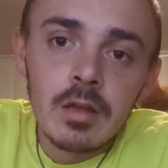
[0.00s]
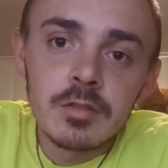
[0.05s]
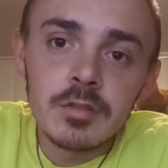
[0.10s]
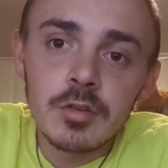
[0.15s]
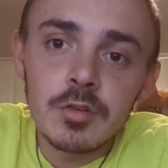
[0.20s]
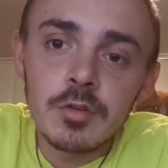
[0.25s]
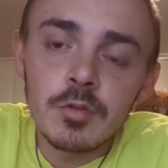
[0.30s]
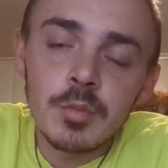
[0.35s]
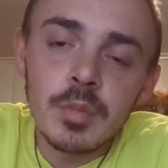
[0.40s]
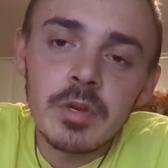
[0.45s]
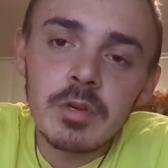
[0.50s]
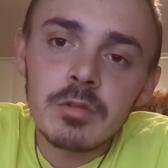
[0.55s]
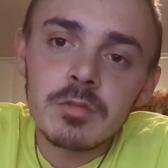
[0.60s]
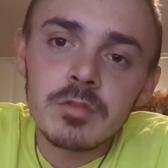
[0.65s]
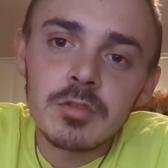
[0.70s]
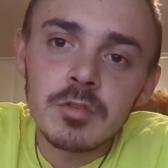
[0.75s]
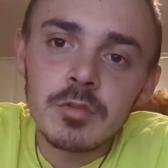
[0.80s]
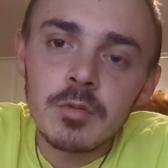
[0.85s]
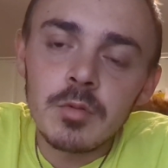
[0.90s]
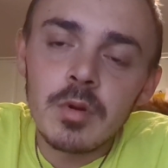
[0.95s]
to be able
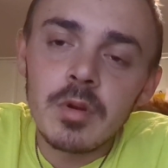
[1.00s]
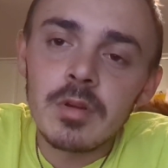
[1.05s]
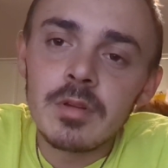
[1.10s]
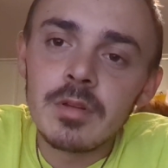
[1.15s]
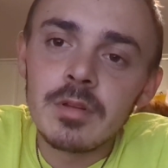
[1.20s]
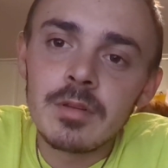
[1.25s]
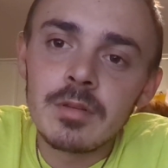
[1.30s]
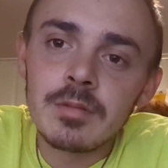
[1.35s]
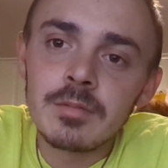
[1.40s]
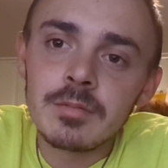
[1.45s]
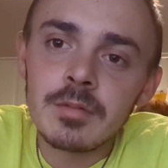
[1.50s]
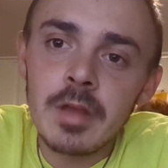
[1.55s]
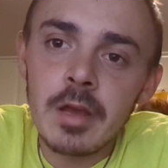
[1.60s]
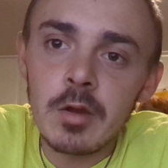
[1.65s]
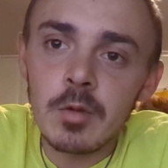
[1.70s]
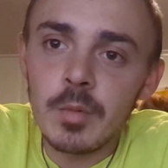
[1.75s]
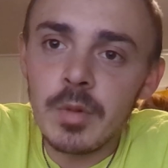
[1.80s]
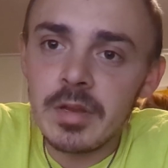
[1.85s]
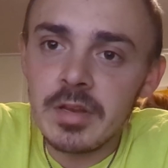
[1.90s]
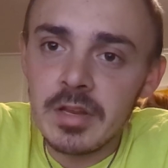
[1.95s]
to
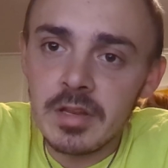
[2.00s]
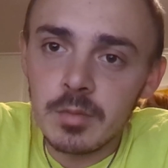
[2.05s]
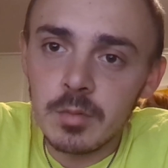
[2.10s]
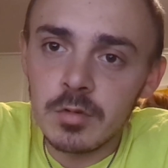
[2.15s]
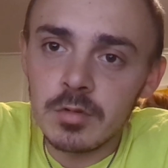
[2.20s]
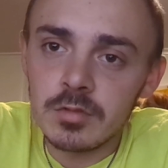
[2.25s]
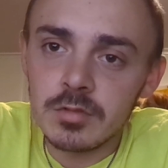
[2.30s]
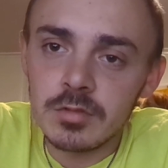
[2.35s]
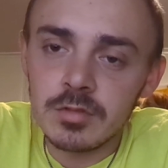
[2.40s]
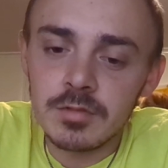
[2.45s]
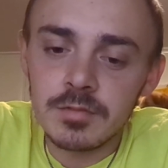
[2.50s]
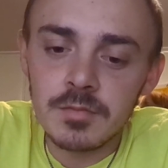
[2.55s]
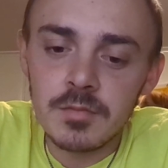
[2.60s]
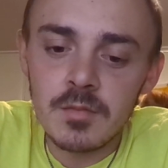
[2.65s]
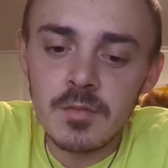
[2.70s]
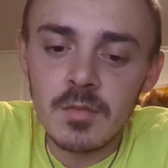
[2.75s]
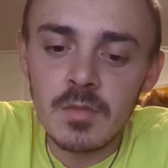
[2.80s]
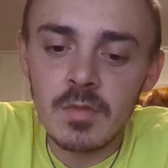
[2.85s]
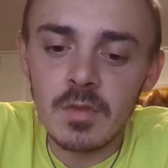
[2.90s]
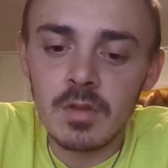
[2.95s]
help my neighbors?
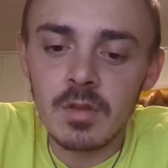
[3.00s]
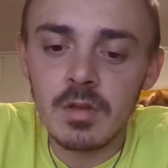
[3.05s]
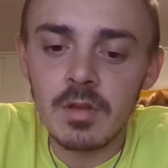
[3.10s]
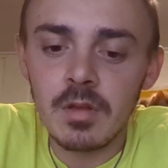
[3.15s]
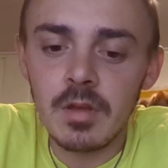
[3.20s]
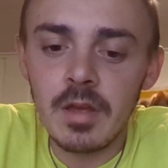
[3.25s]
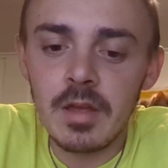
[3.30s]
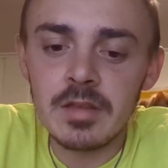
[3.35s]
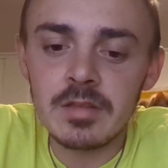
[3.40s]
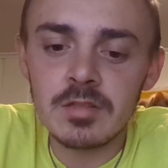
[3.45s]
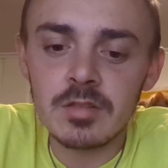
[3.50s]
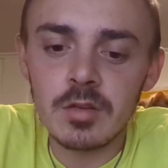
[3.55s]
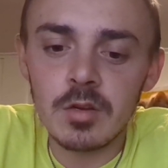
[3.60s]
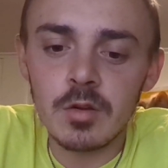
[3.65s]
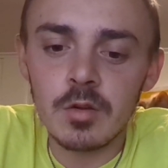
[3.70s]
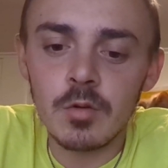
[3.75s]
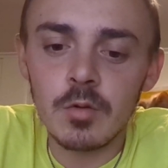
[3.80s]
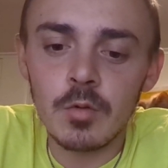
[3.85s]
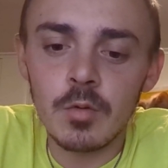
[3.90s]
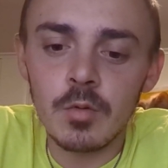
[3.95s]
And
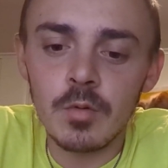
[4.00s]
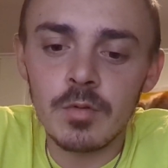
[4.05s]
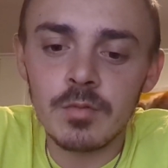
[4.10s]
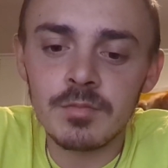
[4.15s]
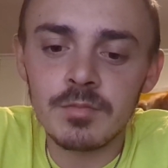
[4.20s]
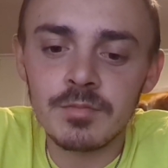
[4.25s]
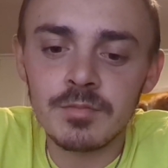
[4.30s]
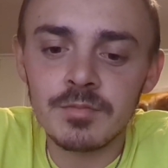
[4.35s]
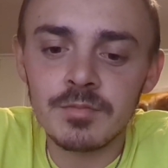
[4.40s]
so